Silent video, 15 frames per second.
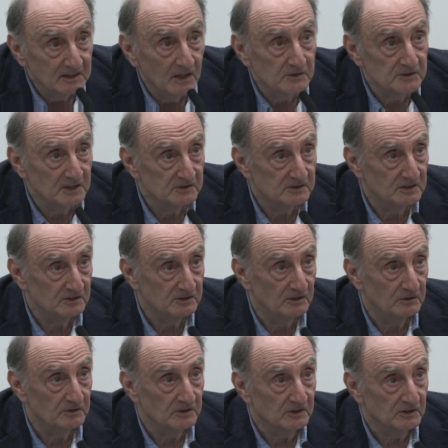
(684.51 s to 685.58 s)
those
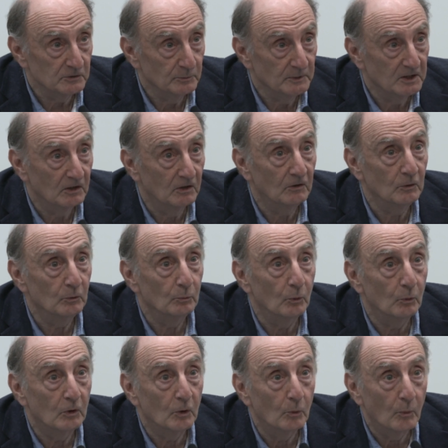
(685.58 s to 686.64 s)
institutions. We can't
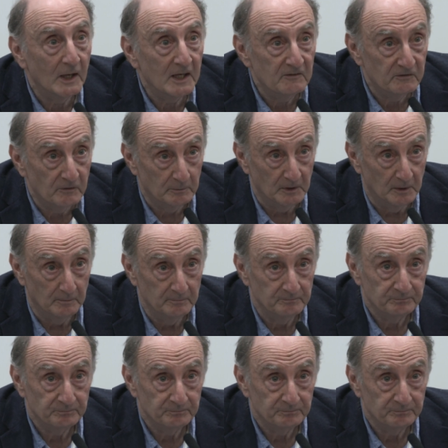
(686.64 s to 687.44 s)
walk away from them.